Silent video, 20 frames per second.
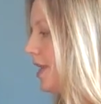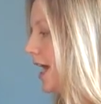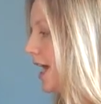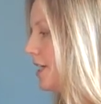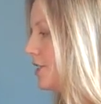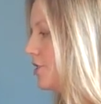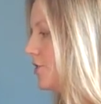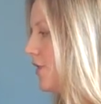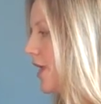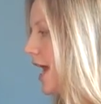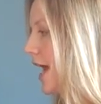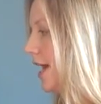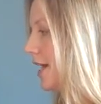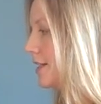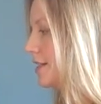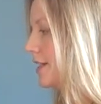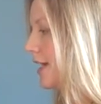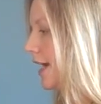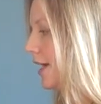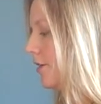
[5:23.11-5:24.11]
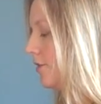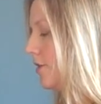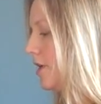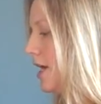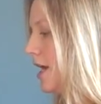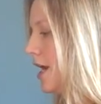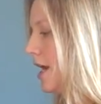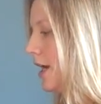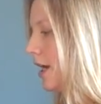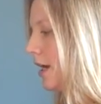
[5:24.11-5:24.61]
As you exhale,
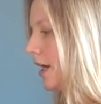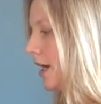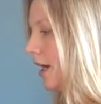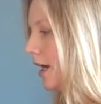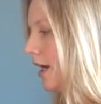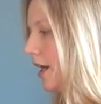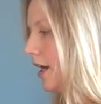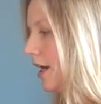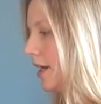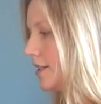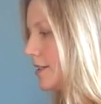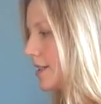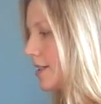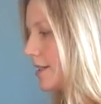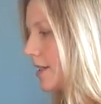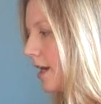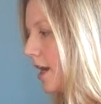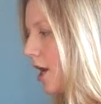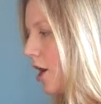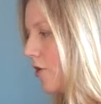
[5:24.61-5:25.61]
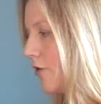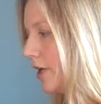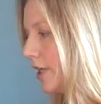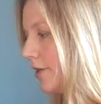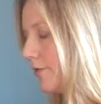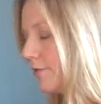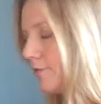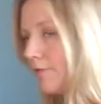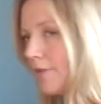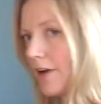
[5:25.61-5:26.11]
curl under, so lowering
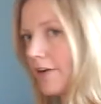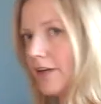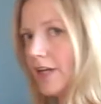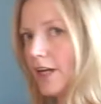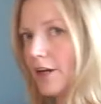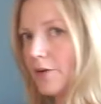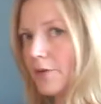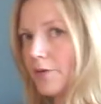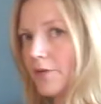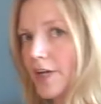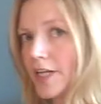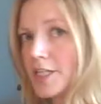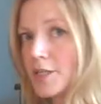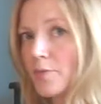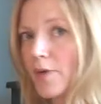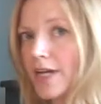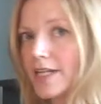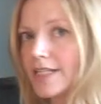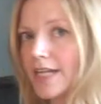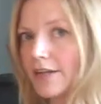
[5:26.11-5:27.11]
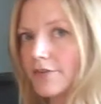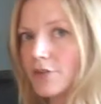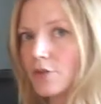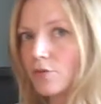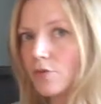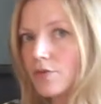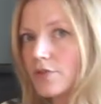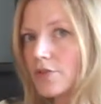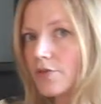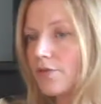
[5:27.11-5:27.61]
the very lower vertebrae down
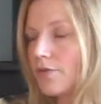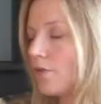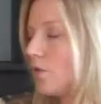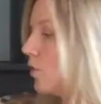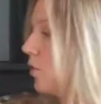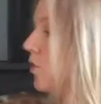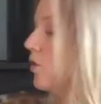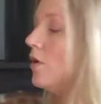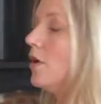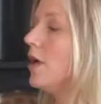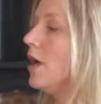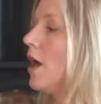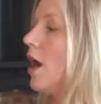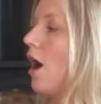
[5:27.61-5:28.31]
towards the floor.